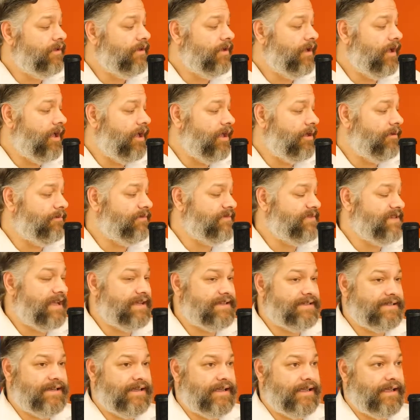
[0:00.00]
um,
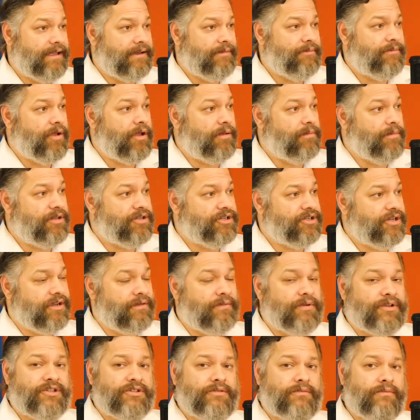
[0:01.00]
testing, and publishing,
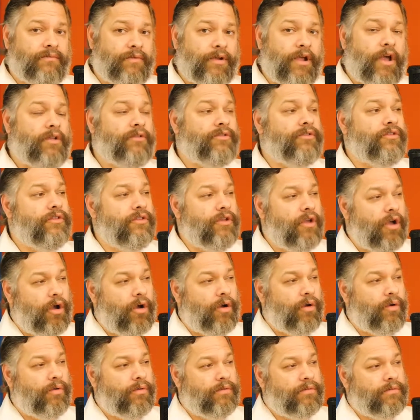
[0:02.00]
which we all
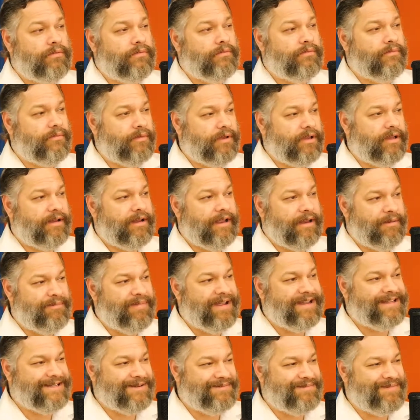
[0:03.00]
know in
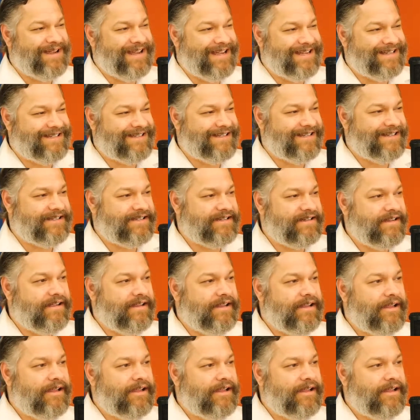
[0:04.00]
bits and pieces,